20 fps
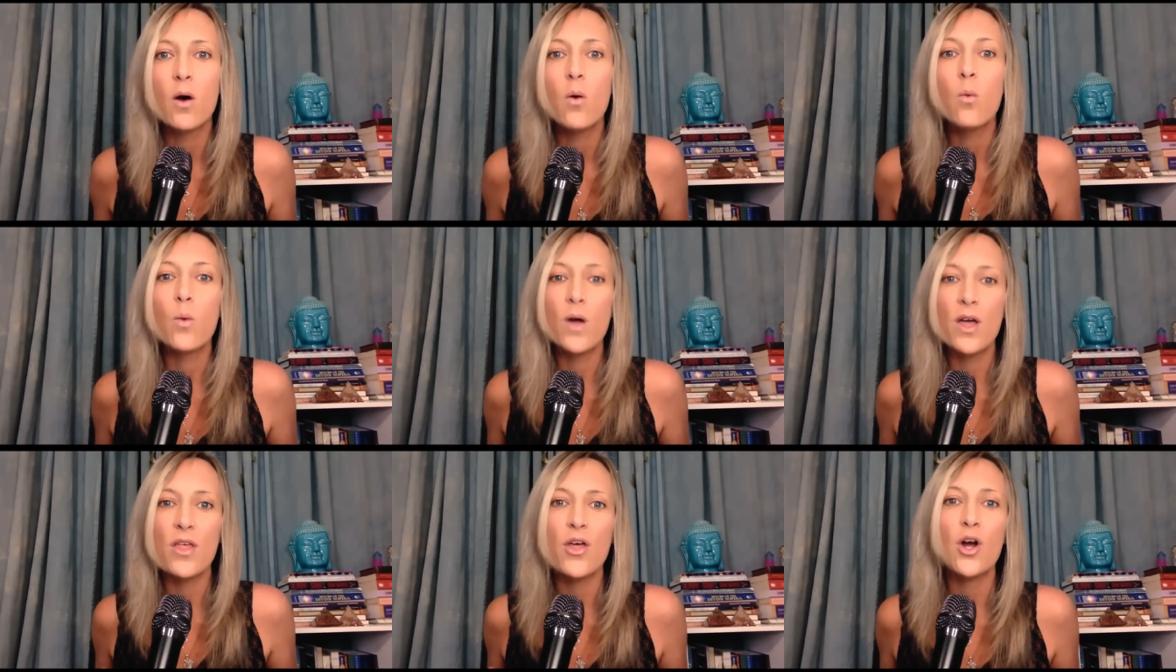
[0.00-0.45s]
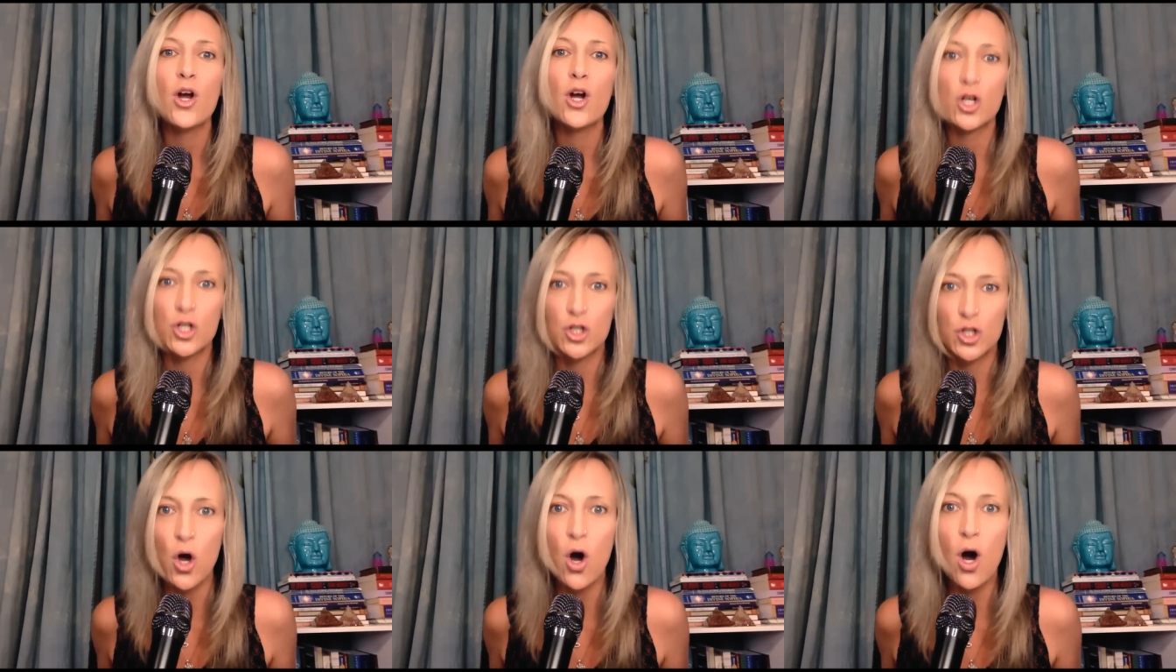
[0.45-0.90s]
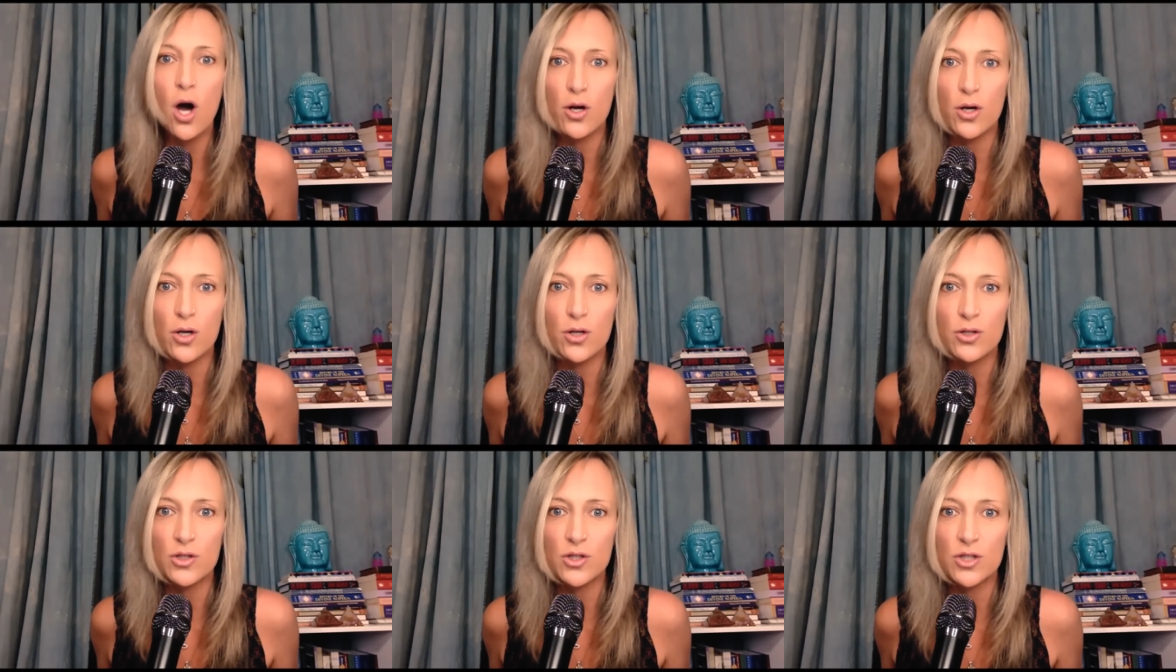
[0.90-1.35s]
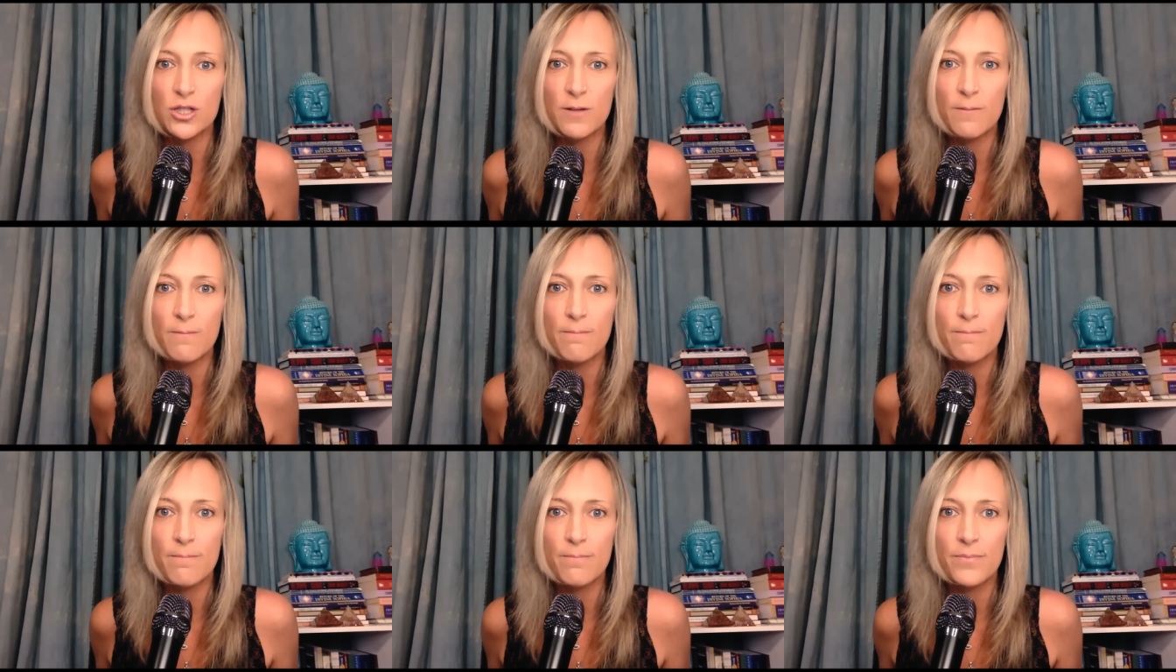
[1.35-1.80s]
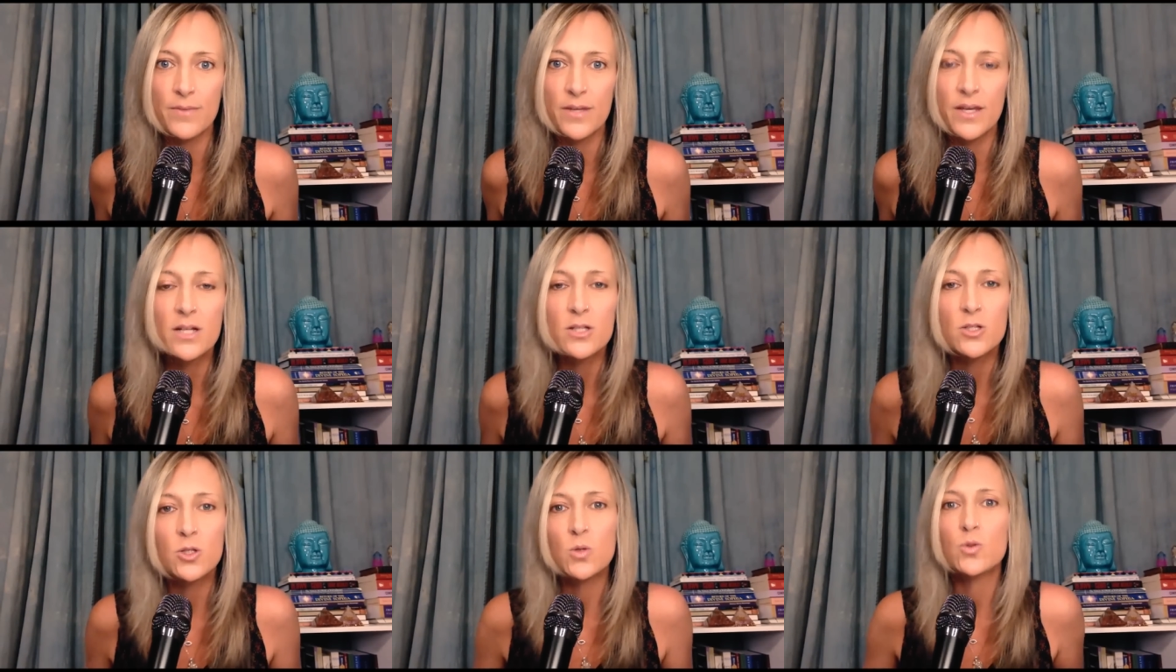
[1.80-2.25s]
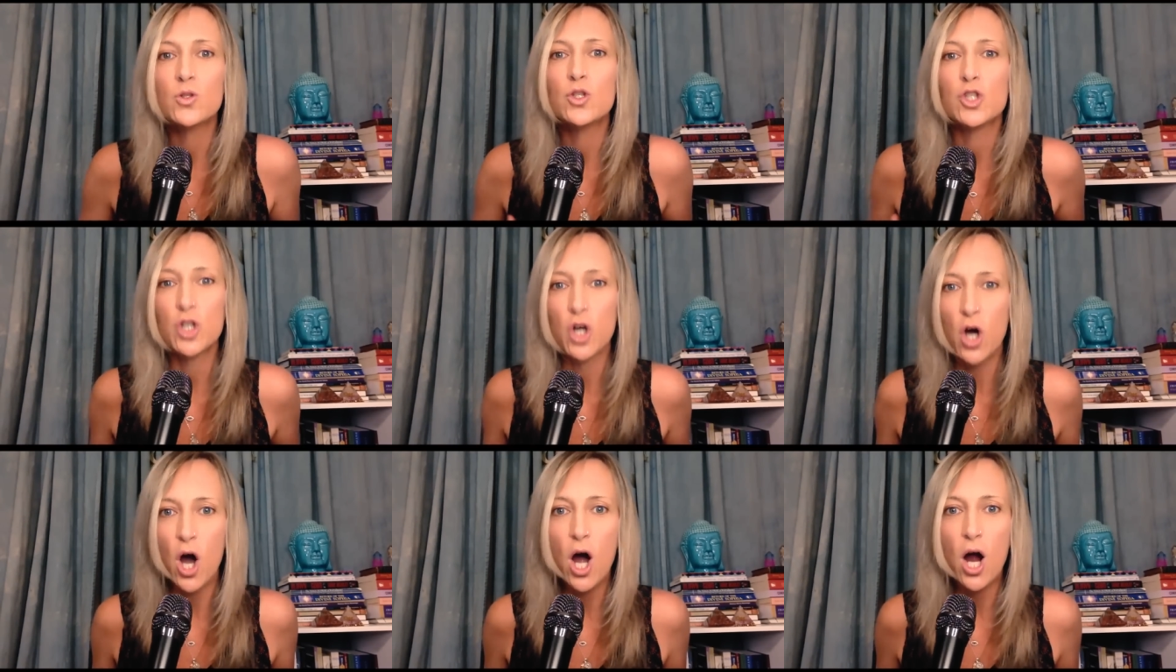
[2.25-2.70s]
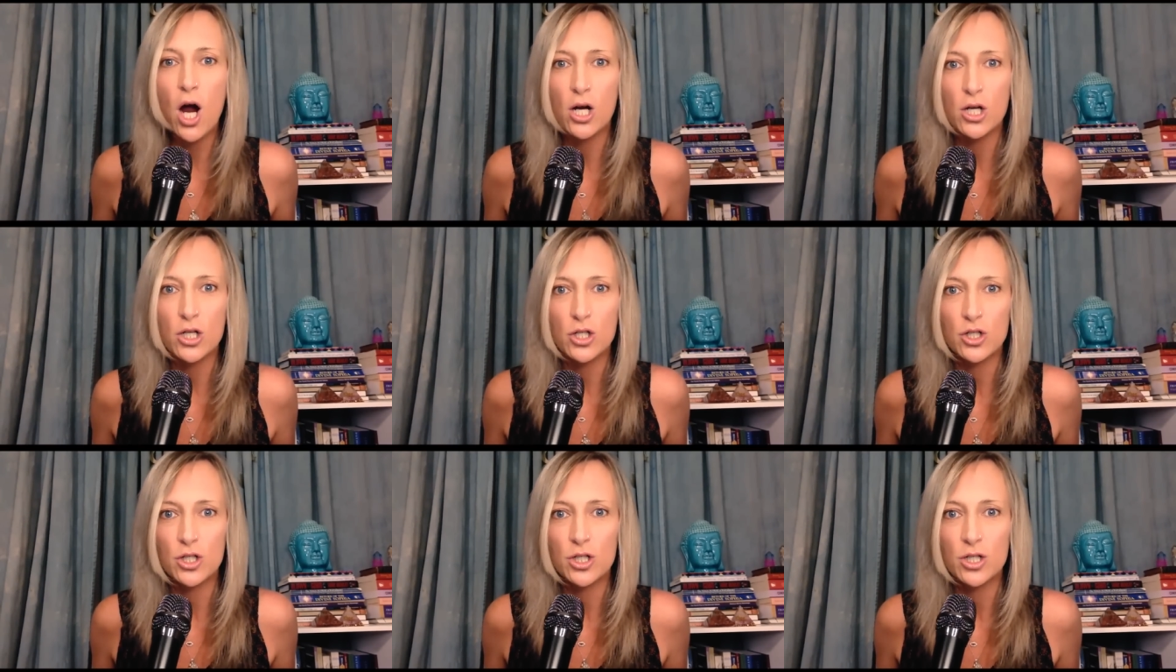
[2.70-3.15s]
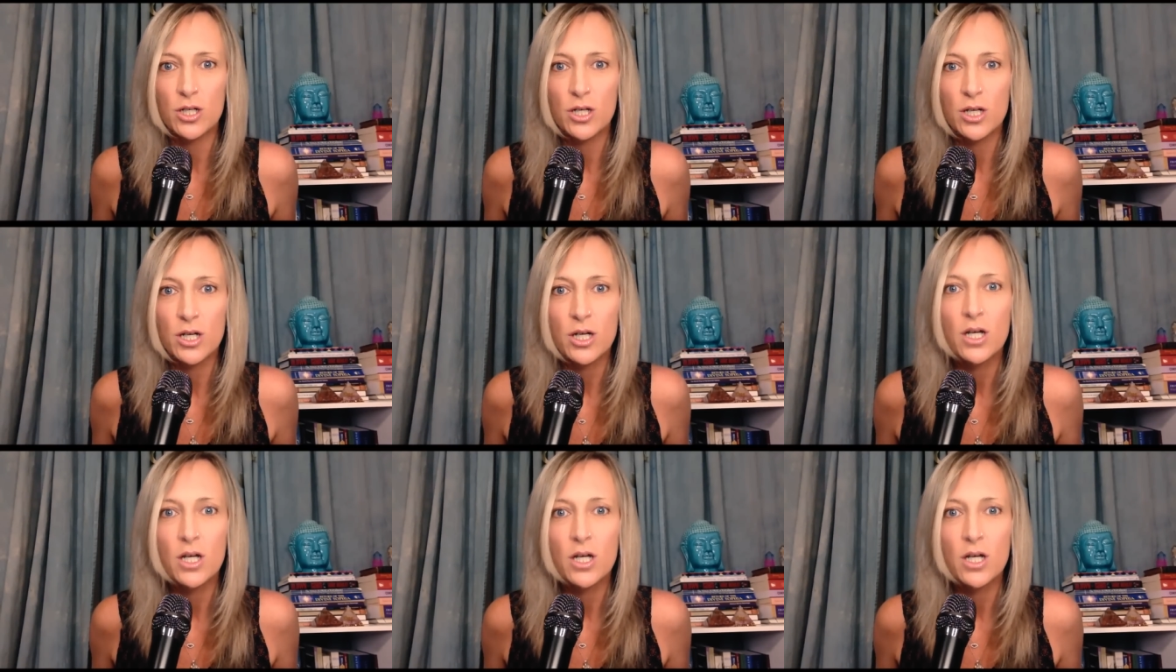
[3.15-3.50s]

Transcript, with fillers: with her daughters to charge